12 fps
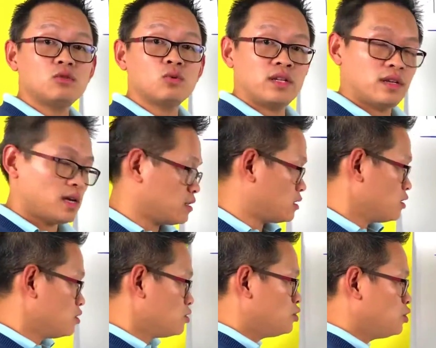to an end.
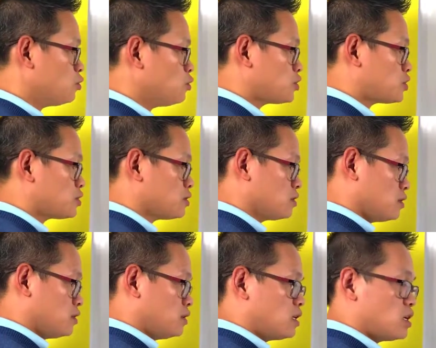Use
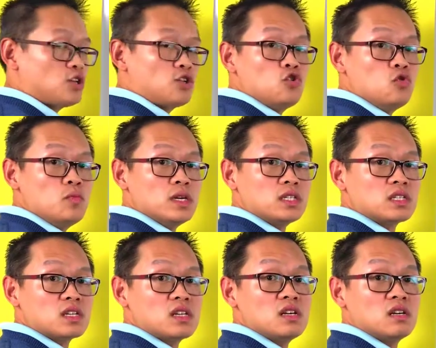the humor
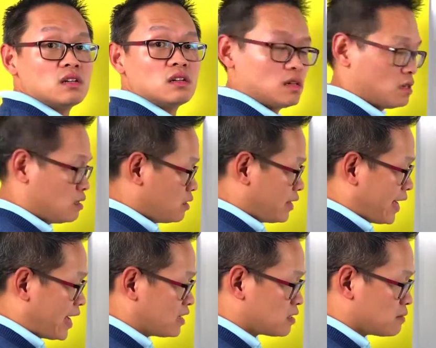skill
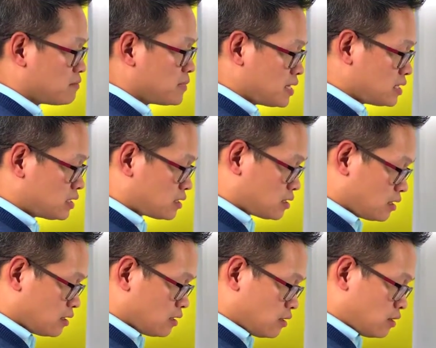as a means
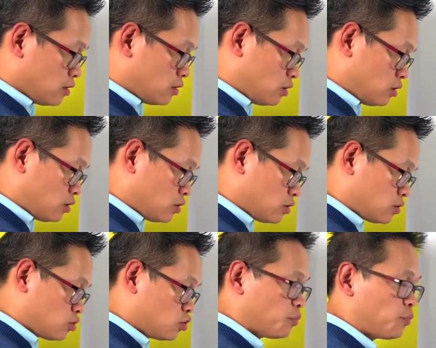
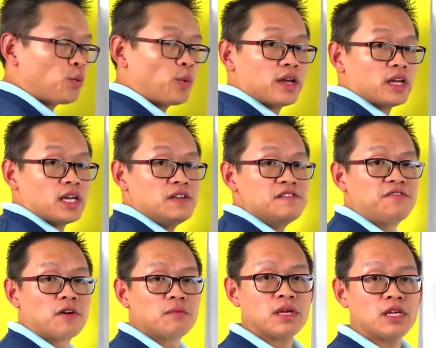to provide
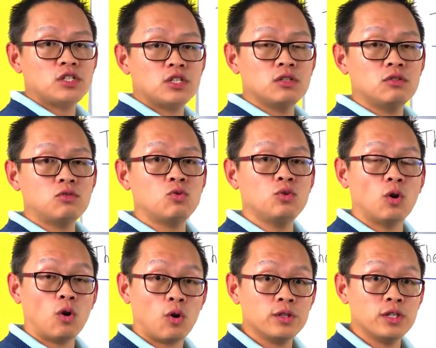information to your
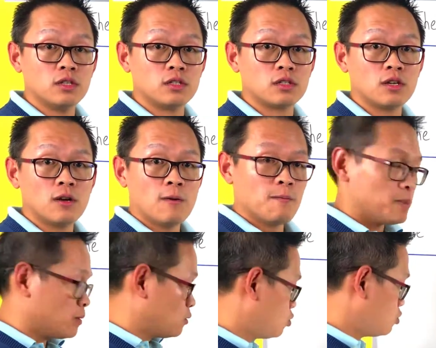audience.
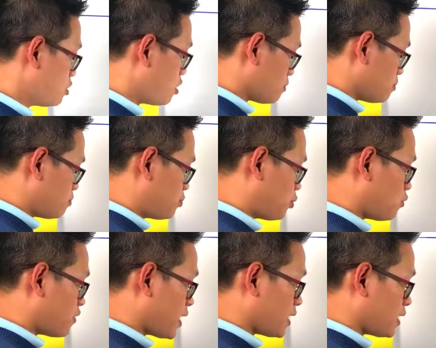Do not
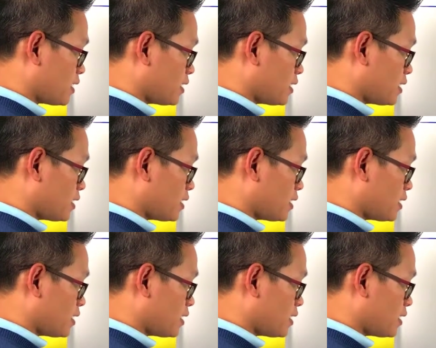provide